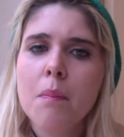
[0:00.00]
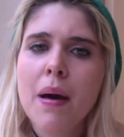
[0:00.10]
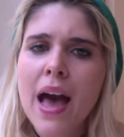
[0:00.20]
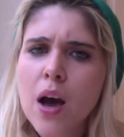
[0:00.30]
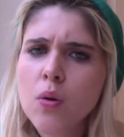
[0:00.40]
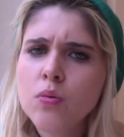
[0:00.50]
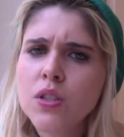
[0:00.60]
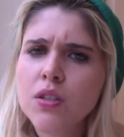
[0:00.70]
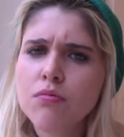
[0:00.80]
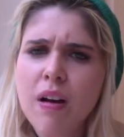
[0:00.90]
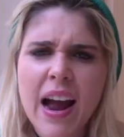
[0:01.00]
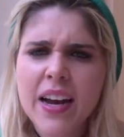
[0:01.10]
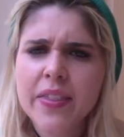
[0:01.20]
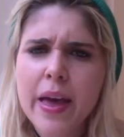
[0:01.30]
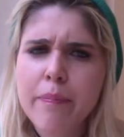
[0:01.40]
pound and
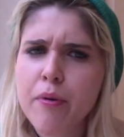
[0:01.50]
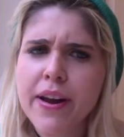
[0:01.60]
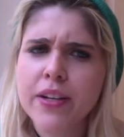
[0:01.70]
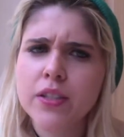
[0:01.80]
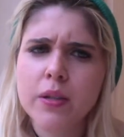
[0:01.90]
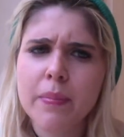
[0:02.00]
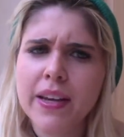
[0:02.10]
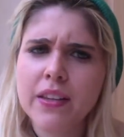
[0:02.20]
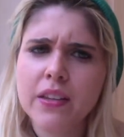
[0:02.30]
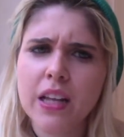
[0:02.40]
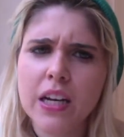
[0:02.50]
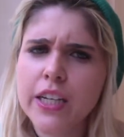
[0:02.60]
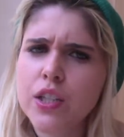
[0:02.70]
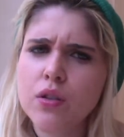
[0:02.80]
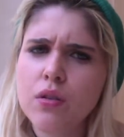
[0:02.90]
rack their brains to make the
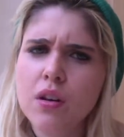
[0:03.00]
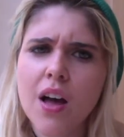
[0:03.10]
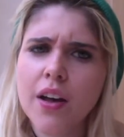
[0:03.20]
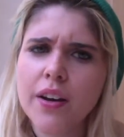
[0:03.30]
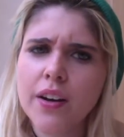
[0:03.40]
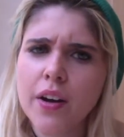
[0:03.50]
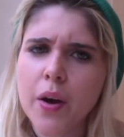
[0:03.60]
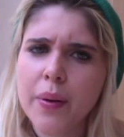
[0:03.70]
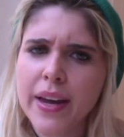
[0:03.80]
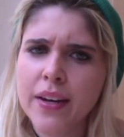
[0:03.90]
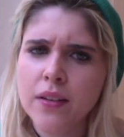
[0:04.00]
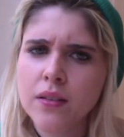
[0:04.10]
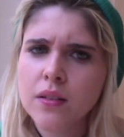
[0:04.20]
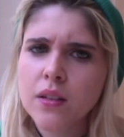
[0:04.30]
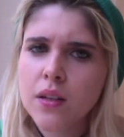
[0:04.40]
least learning go in,
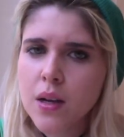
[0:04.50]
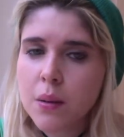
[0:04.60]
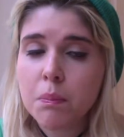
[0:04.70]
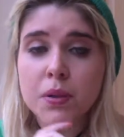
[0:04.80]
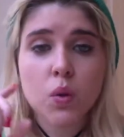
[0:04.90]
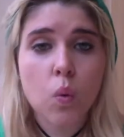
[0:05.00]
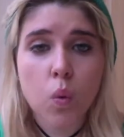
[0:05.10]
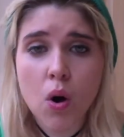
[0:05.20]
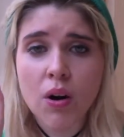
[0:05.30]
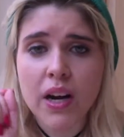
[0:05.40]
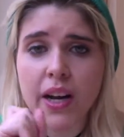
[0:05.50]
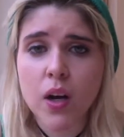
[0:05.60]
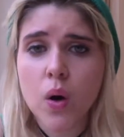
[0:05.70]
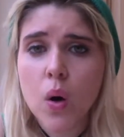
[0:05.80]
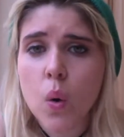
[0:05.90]
but
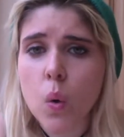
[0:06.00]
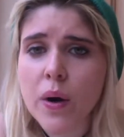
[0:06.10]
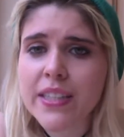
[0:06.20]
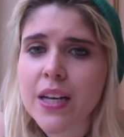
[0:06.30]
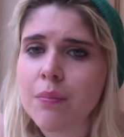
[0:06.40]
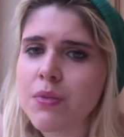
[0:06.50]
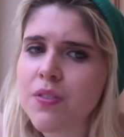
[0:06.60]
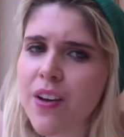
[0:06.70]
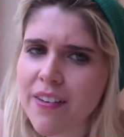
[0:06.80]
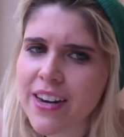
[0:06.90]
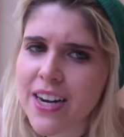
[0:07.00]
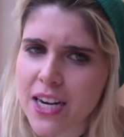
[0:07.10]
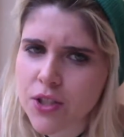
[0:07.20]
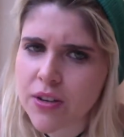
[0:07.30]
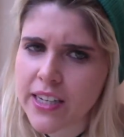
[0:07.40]
quarrelling always comes very
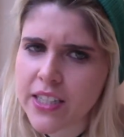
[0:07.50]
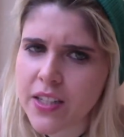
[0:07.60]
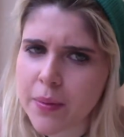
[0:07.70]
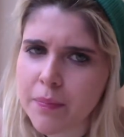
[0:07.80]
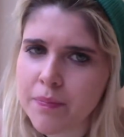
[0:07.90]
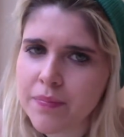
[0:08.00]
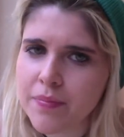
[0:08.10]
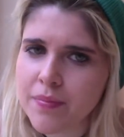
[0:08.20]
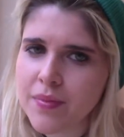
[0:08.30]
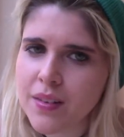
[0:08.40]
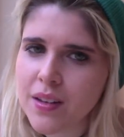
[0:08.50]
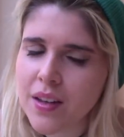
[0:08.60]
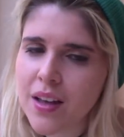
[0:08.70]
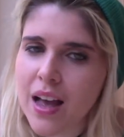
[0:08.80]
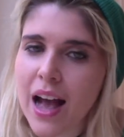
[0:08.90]
naturally to them.
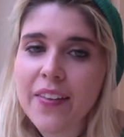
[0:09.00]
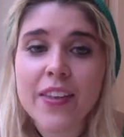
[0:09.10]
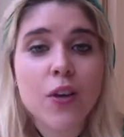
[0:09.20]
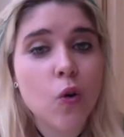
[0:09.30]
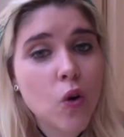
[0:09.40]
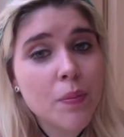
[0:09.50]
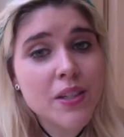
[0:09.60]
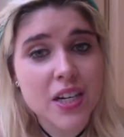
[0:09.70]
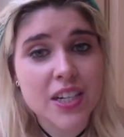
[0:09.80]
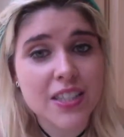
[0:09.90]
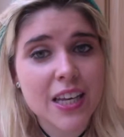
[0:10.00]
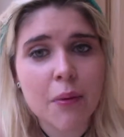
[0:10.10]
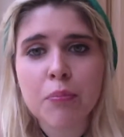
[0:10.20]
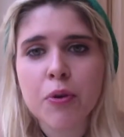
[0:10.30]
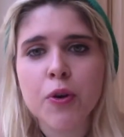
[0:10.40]
And the York magicians
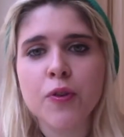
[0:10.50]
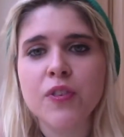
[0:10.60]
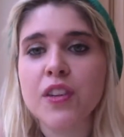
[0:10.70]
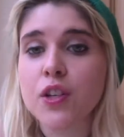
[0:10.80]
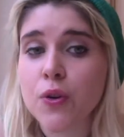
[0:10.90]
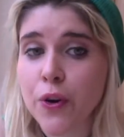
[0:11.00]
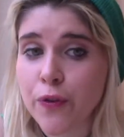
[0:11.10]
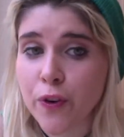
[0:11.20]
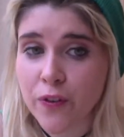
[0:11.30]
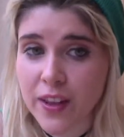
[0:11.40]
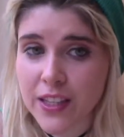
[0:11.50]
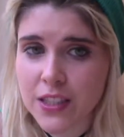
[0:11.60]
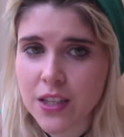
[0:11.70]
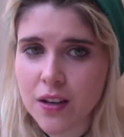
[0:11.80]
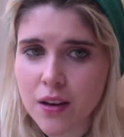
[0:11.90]
have proved the truth of
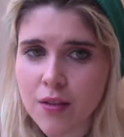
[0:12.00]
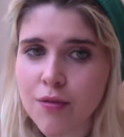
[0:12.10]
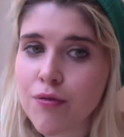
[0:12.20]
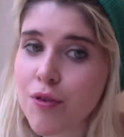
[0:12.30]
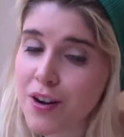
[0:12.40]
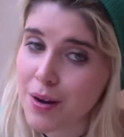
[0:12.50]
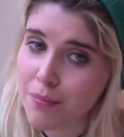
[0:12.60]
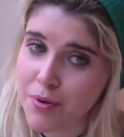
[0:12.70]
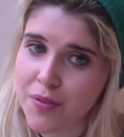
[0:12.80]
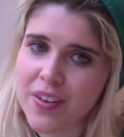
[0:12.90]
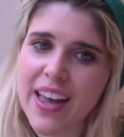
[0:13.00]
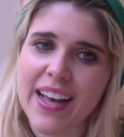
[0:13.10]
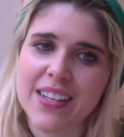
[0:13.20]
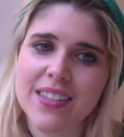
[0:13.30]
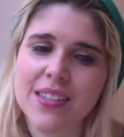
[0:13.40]
this for a number of
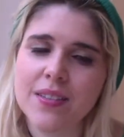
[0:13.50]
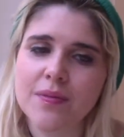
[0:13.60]
years.